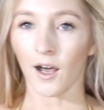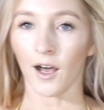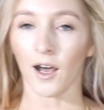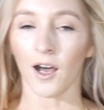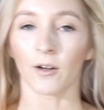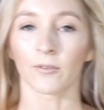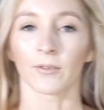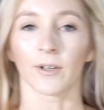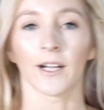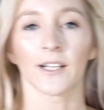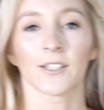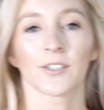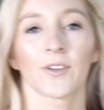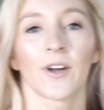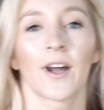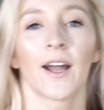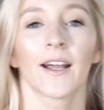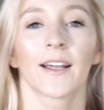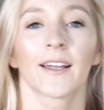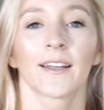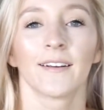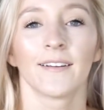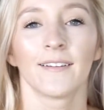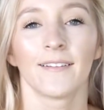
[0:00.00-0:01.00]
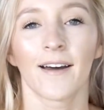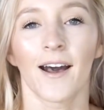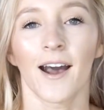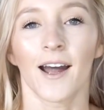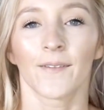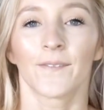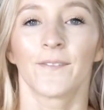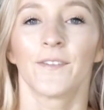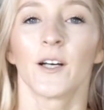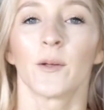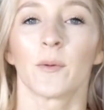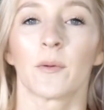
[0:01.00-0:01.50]
All right, so I could
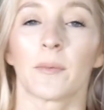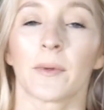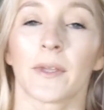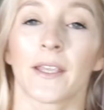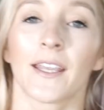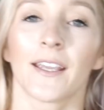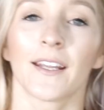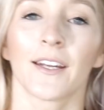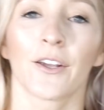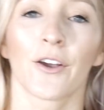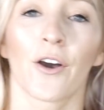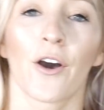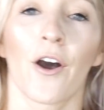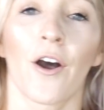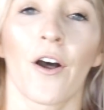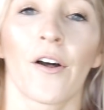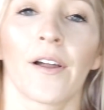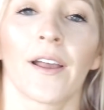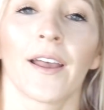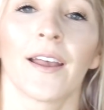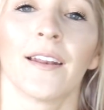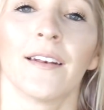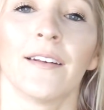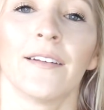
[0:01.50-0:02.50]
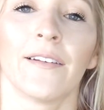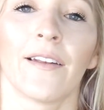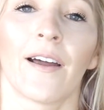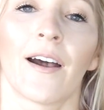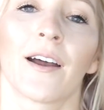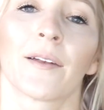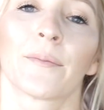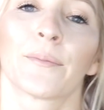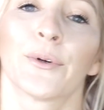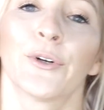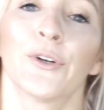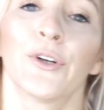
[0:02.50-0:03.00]
not film a bikini haul and
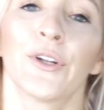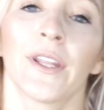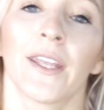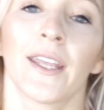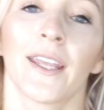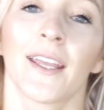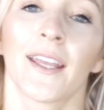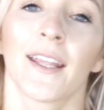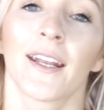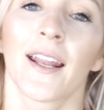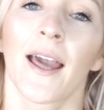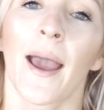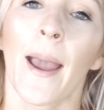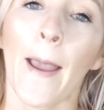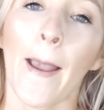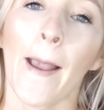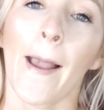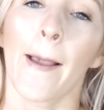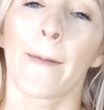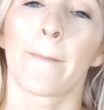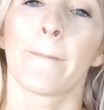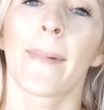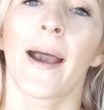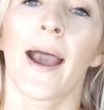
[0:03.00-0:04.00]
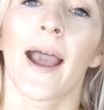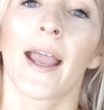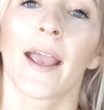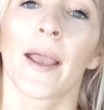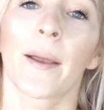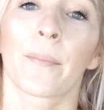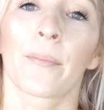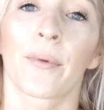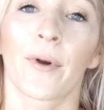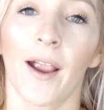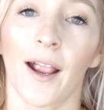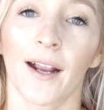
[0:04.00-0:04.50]
not put in
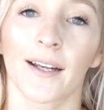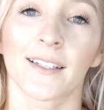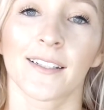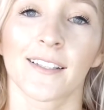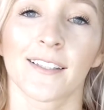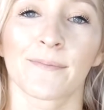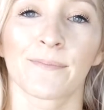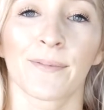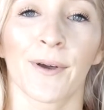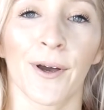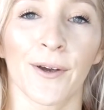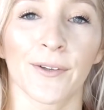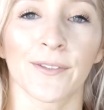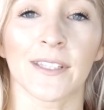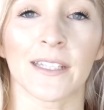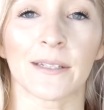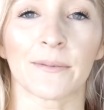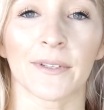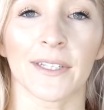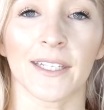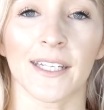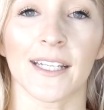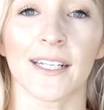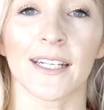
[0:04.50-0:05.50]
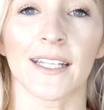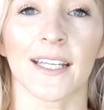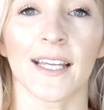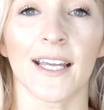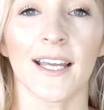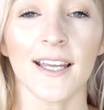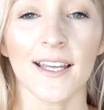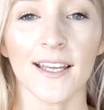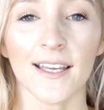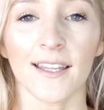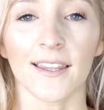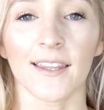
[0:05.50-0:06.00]
my practice posing bikini.
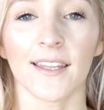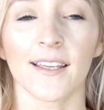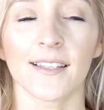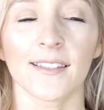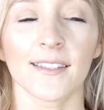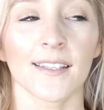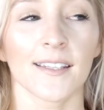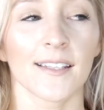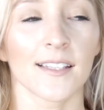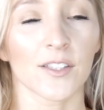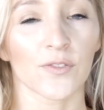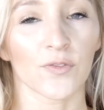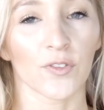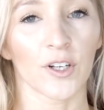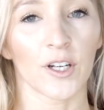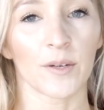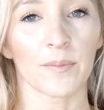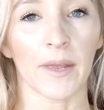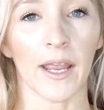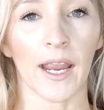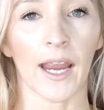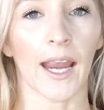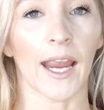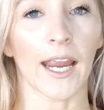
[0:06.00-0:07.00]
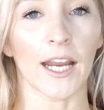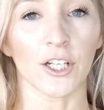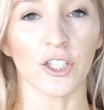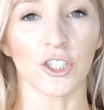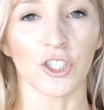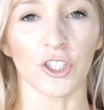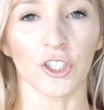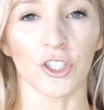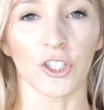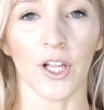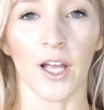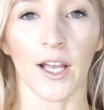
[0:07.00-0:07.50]
This is from
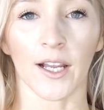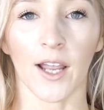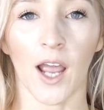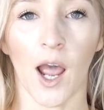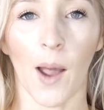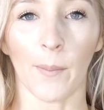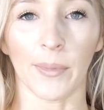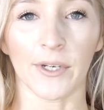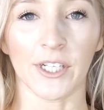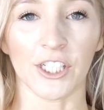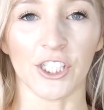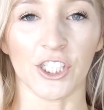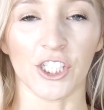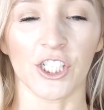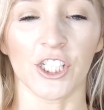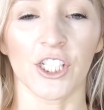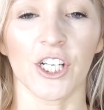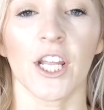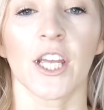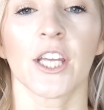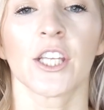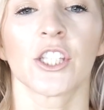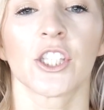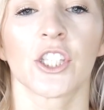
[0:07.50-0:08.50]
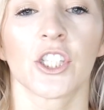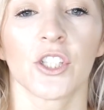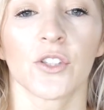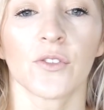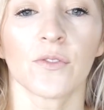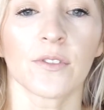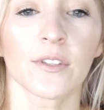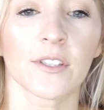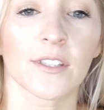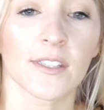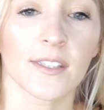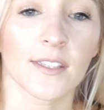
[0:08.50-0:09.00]
Angel Competition
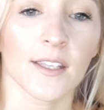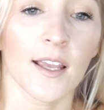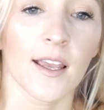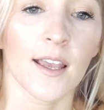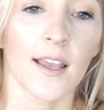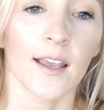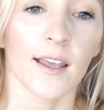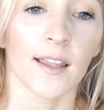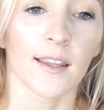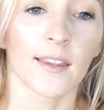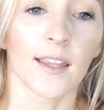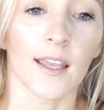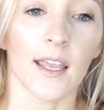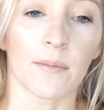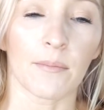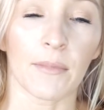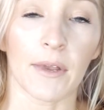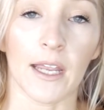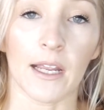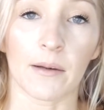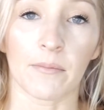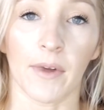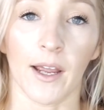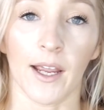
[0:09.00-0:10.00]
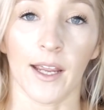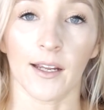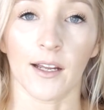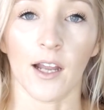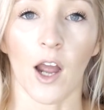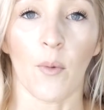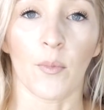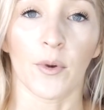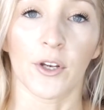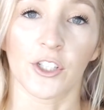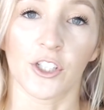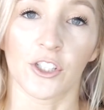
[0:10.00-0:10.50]
Suits. They made my
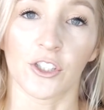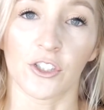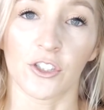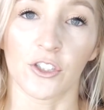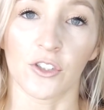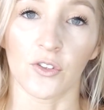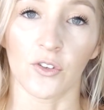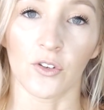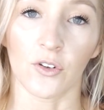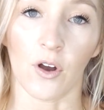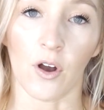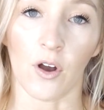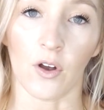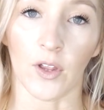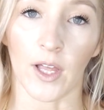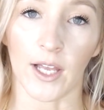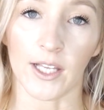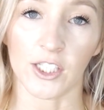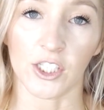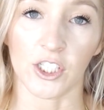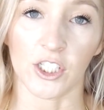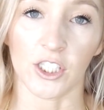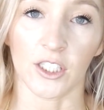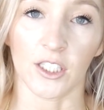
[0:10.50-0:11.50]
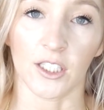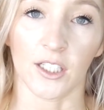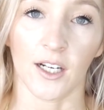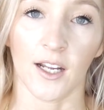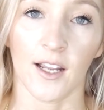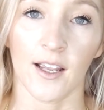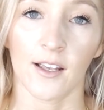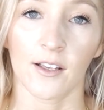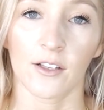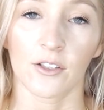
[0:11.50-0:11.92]
competition suit all last year.